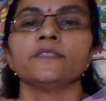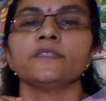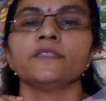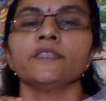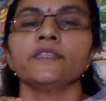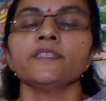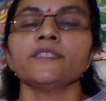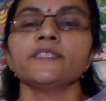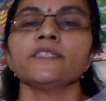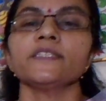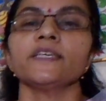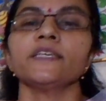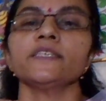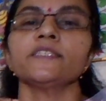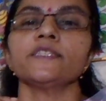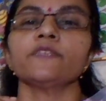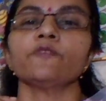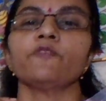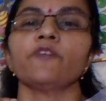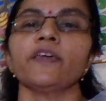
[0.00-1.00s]
This
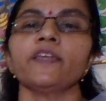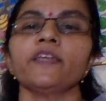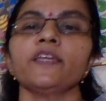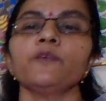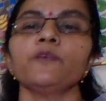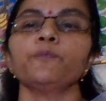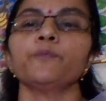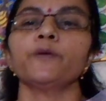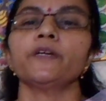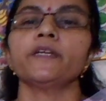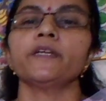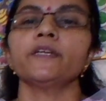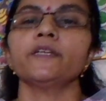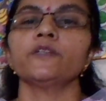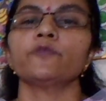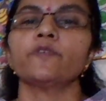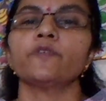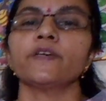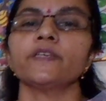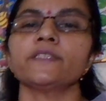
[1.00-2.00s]
is a very
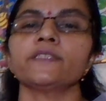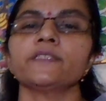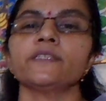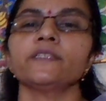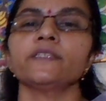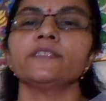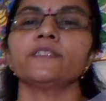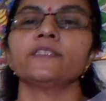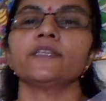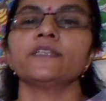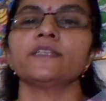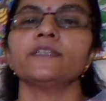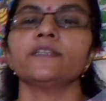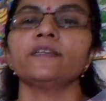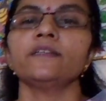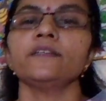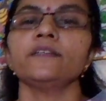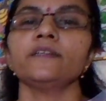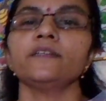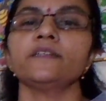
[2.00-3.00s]
important question.
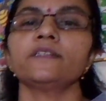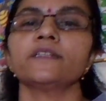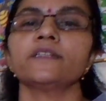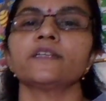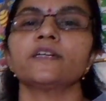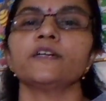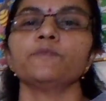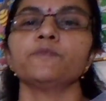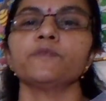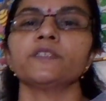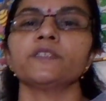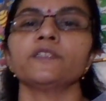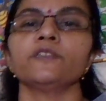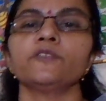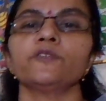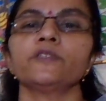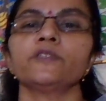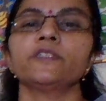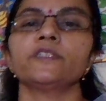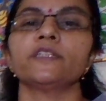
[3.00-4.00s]
Generally it comes in
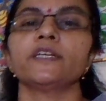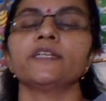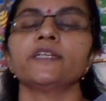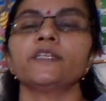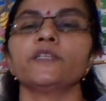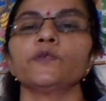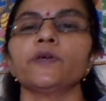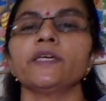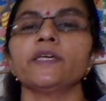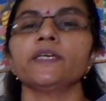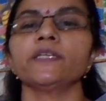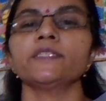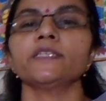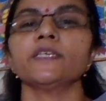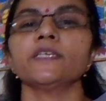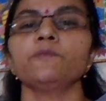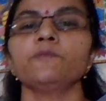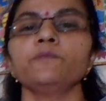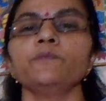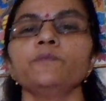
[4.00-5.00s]
your JNTU
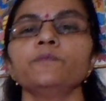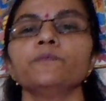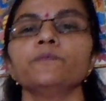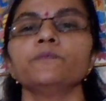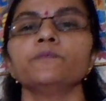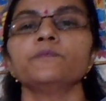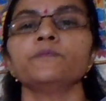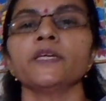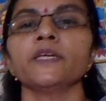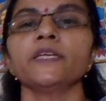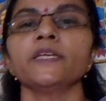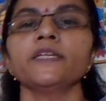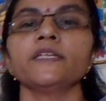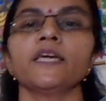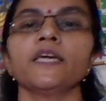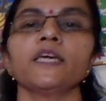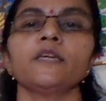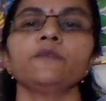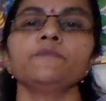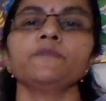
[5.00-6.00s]
exam many
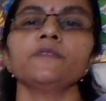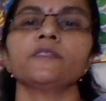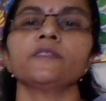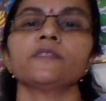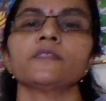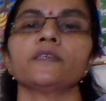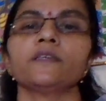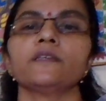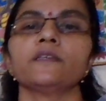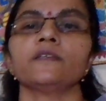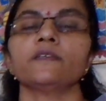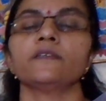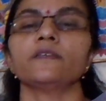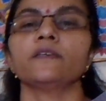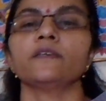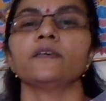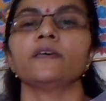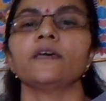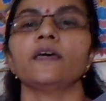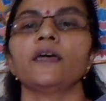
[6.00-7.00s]
times,
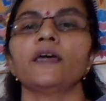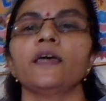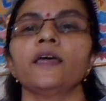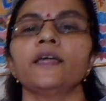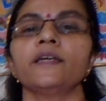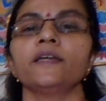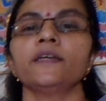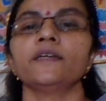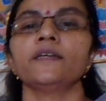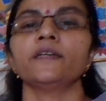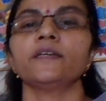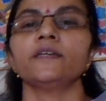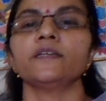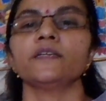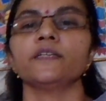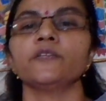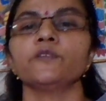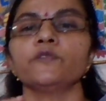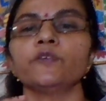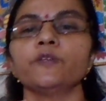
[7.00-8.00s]
and
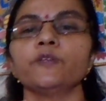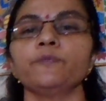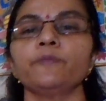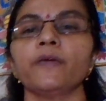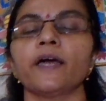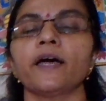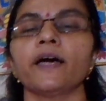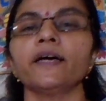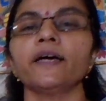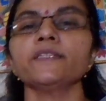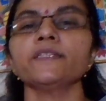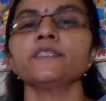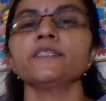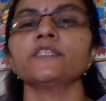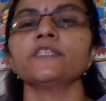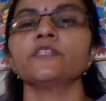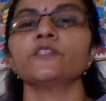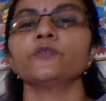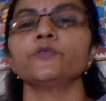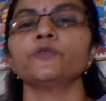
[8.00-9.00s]
you will be
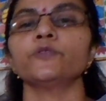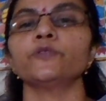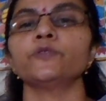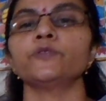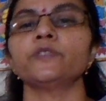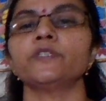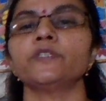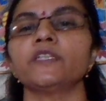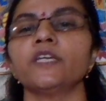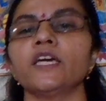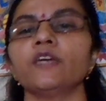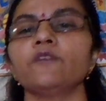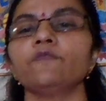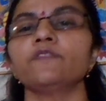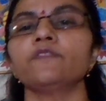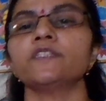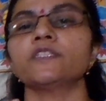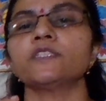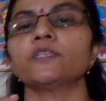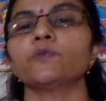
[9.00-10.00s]
asked to
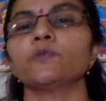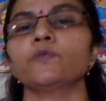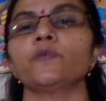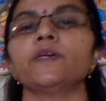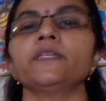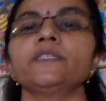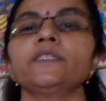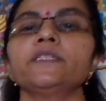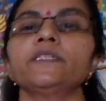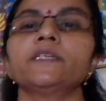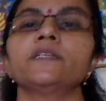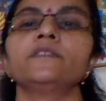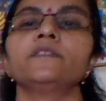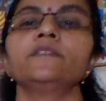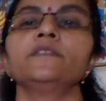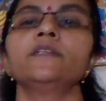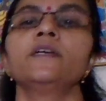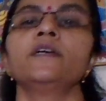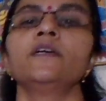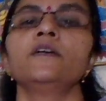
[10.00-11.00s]
derive this
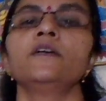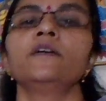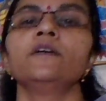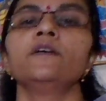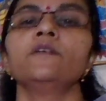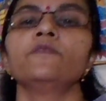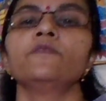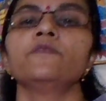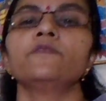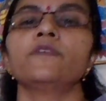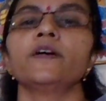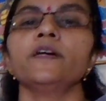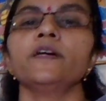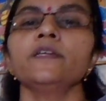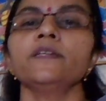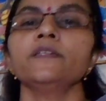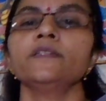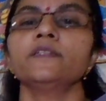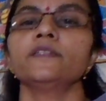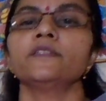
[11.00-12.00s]
equation for
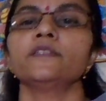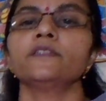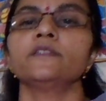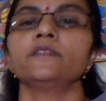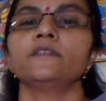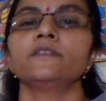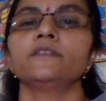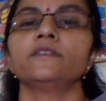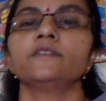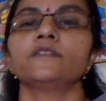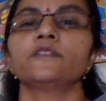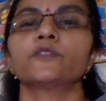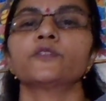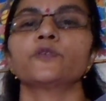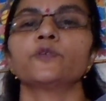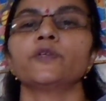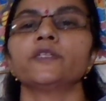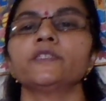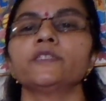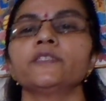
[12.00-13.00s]

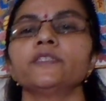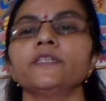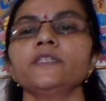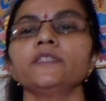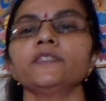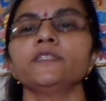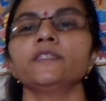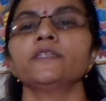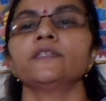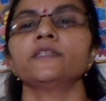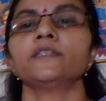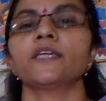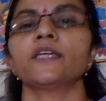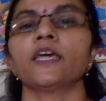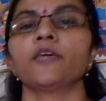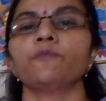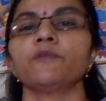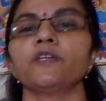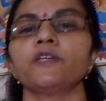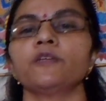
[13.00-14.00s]
Schrodinger's
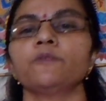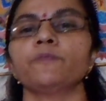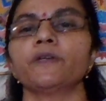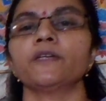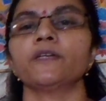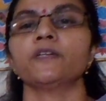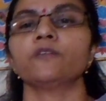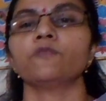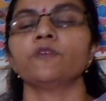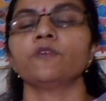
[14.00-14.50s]
time independent